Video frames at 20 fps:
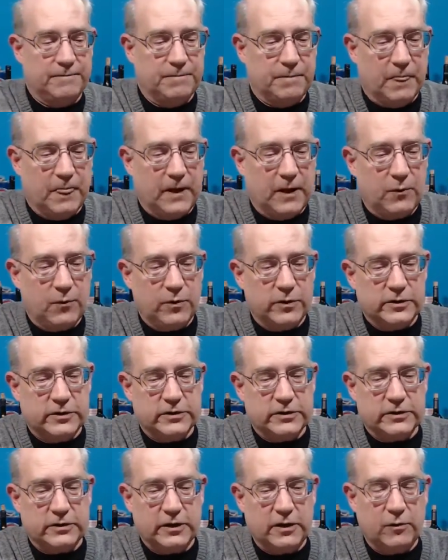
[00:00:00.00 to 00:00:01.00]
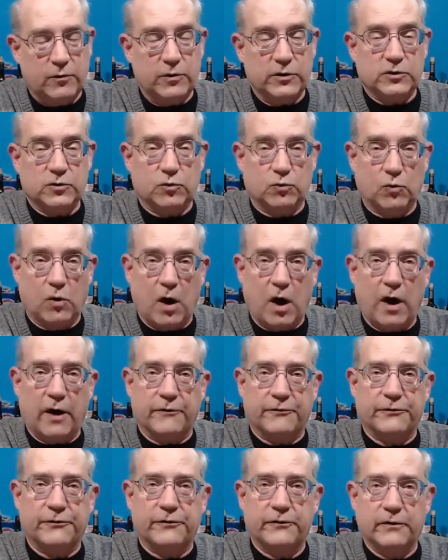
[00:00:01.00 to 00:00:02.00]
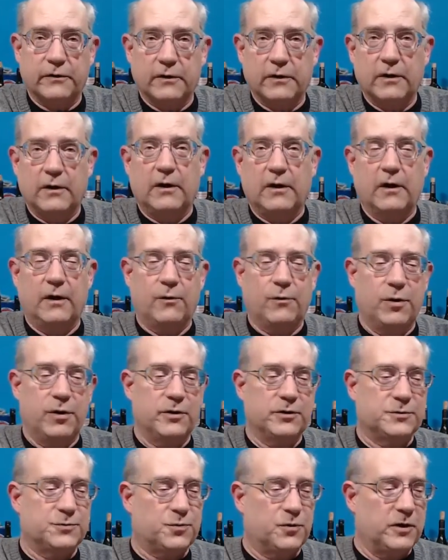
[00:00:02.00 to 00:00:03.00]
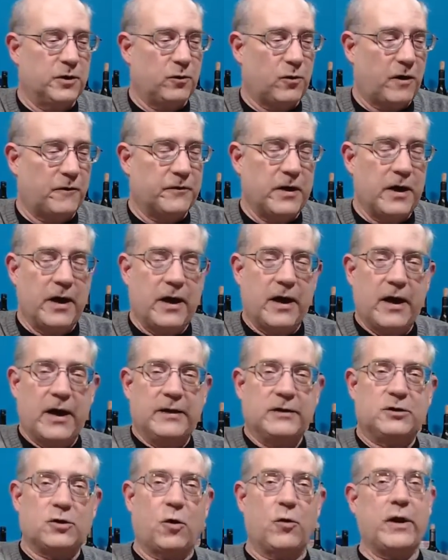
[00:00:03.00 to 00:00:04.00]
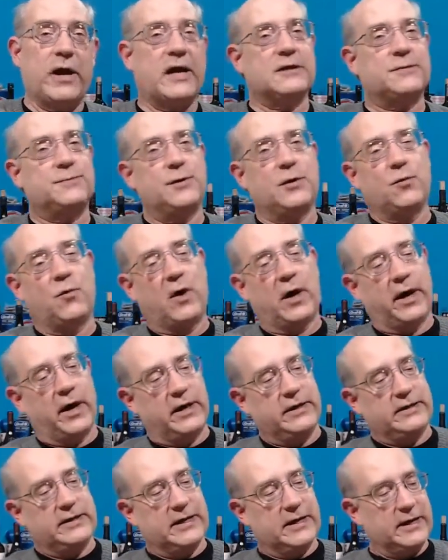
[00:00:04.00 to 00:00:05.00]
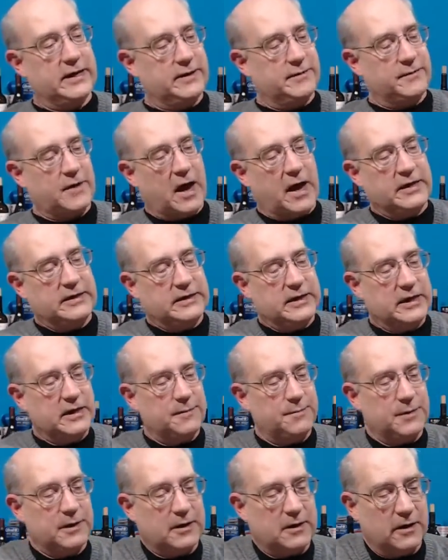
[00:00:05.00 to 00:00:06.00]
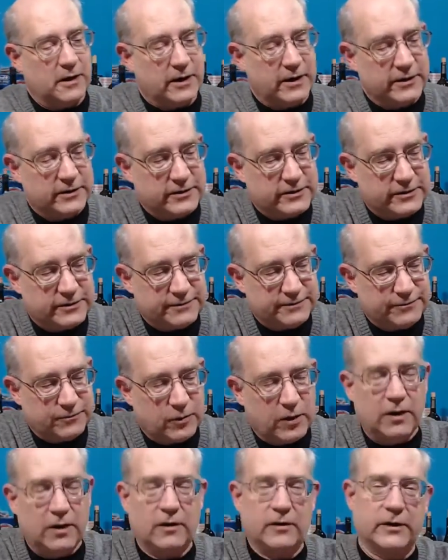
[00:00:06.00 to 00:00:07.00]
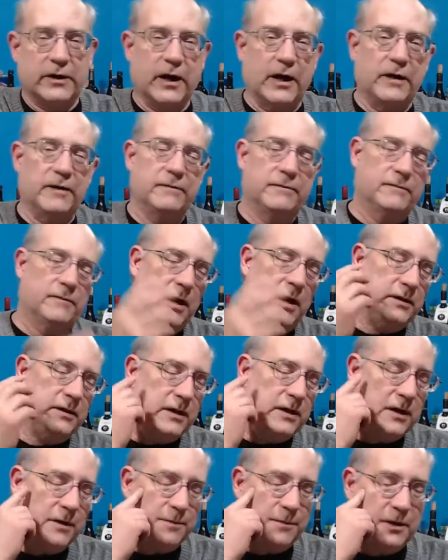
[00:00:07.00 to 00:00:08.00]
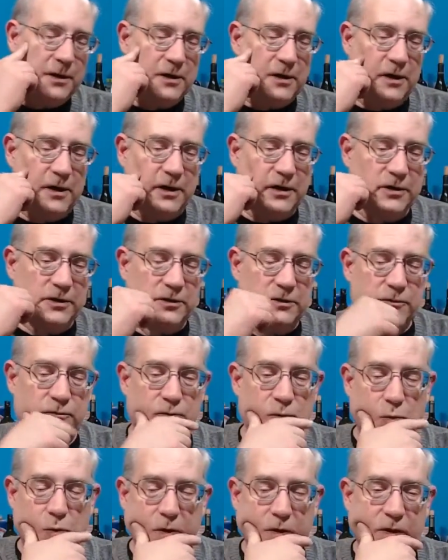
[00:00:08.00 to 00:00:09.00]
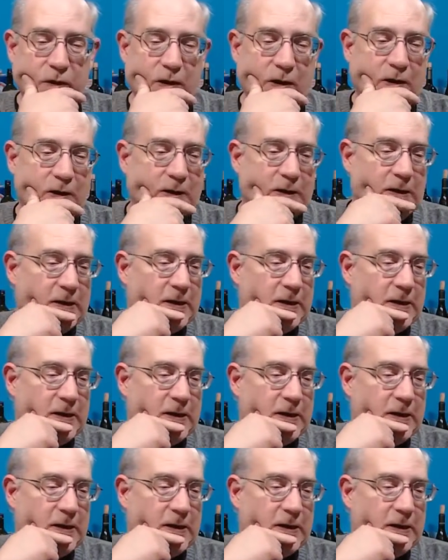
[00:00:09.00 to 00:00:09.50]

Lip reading: it was rough. It was pretty rough. Don't ask me why I did it. I did it because, well, okay. I did it because, for one thing,